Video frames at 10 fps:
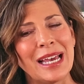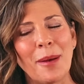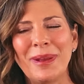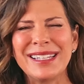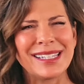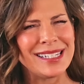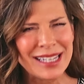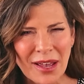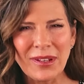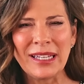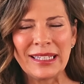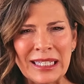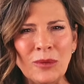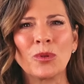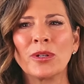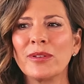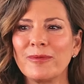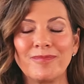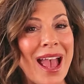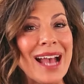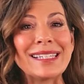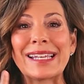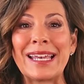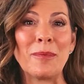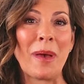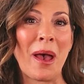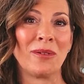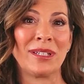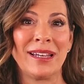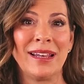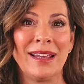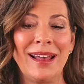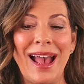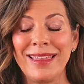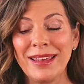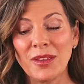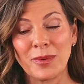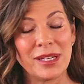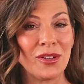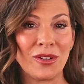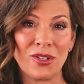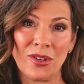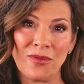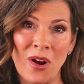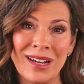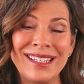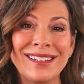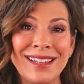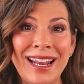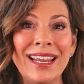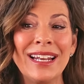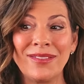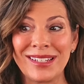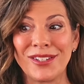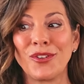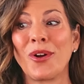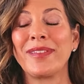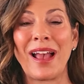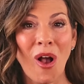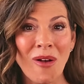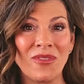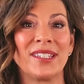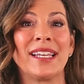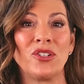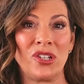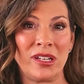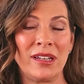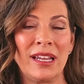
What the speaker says: I mean, it's definitely worth asking about. I think the research so far is exciting enough to start that conversation.